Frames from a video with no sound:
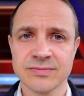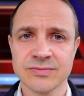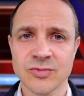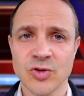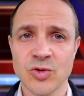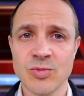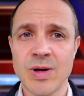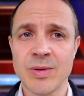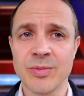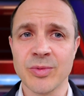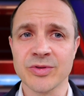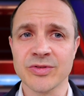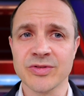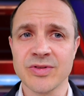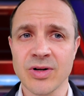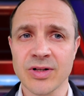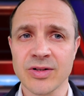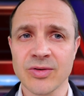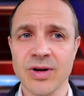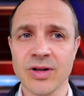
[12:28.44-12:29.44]
Remember, as
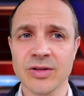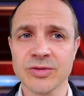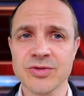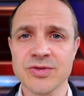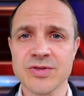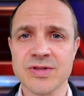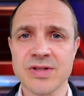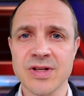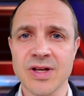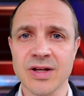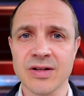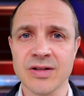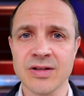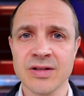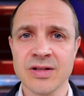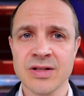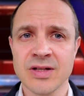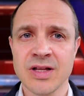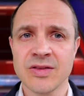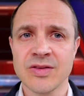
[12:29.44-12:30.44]
Dr. Aldrich said,
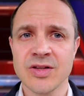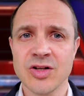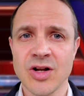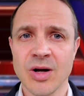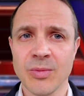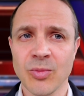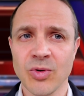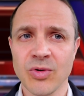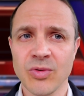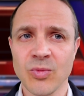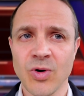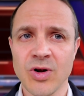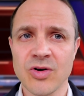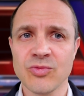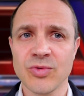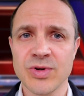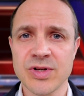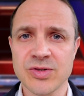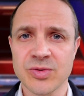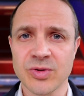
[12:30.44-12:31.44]
the number one
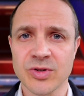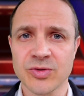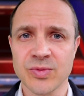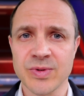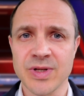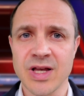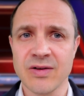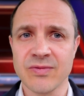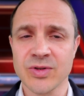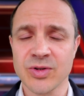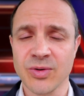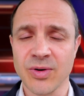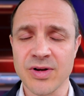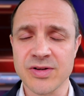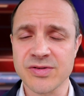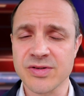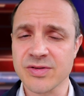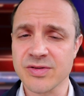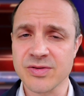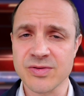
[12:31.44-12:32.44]
resource we have in
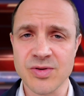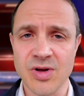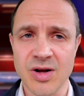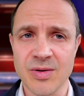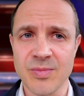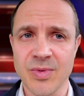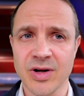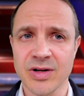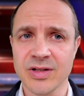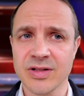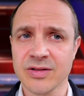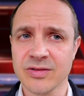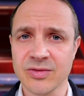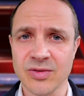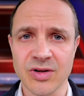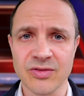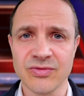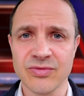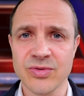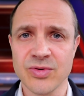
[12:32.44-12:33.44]
crisis is not money, it's
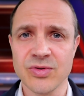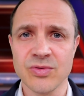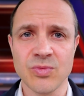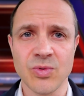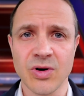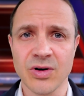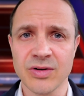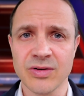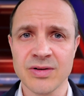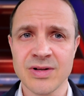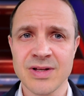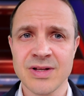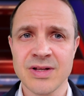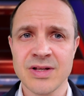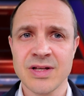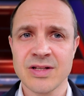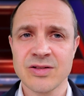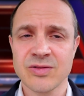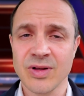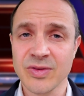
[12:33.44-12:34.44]
not food, water,
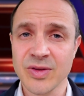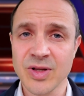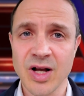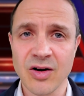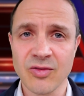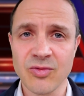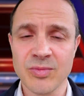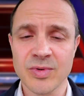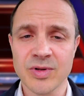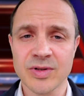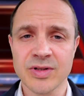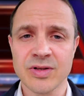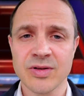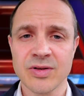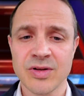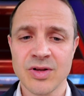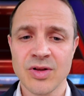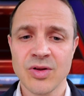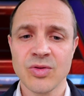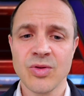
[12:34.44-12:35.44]
it's not the government,
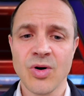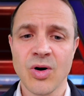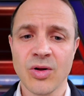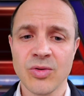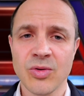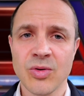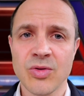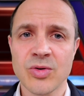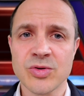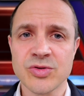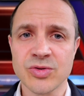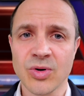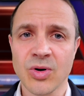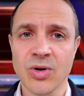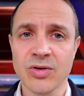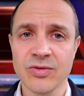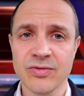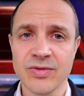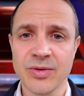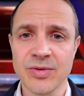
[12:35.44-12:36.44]
although those are
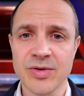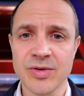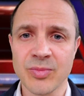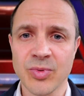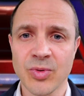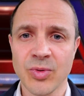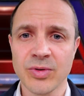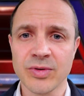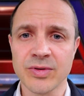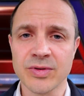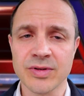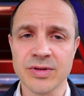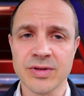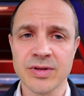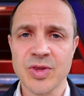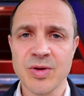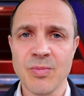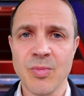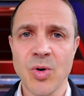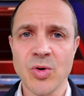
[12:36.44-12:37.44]
all very important.
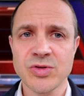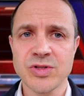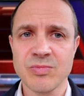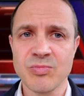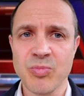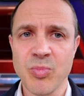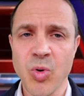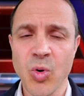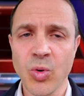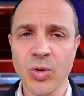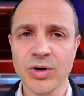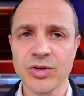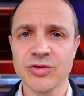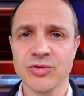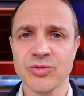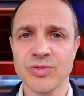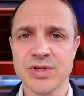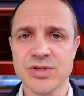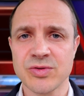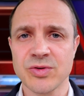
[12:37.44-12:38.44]
The most important
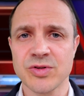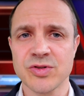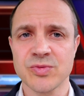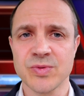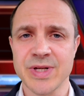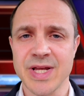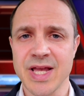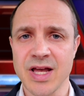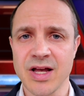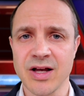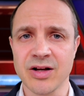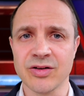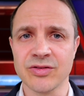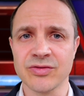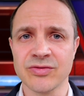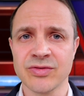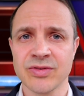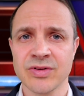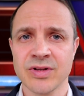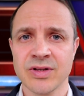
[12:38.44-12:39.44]
resource we
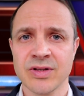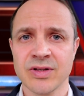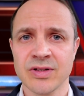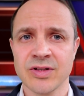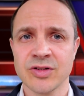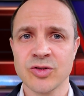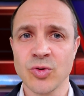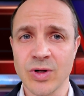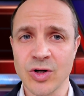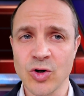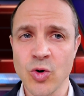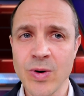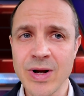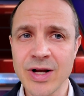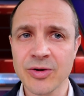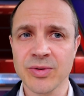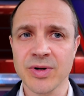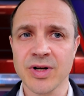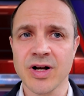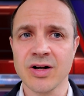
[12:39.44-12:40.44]
have to a
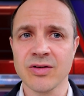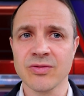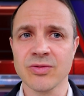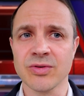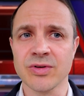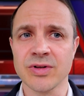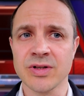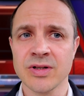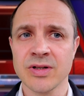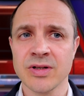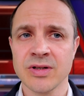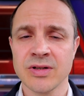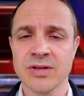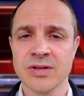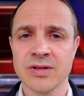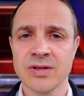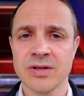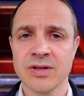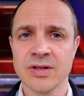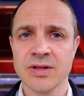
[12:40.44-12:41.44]
quick recovery
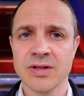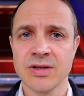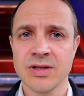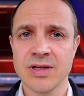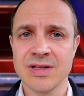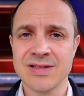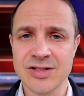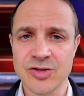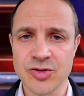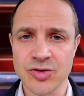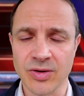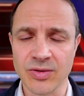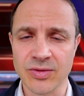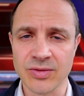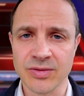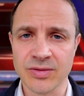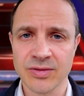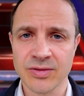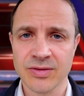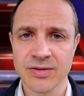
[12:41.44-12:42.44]
is each other,
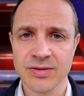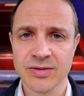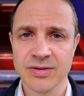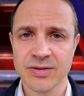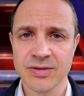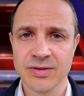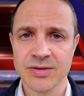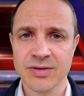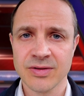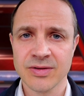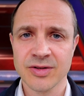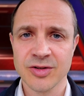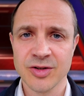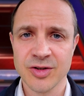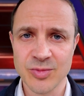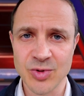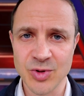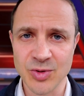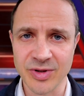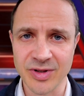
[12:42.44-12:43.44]

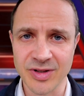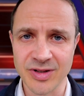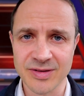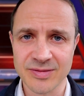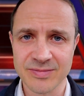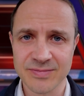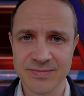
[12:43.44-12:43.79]
community.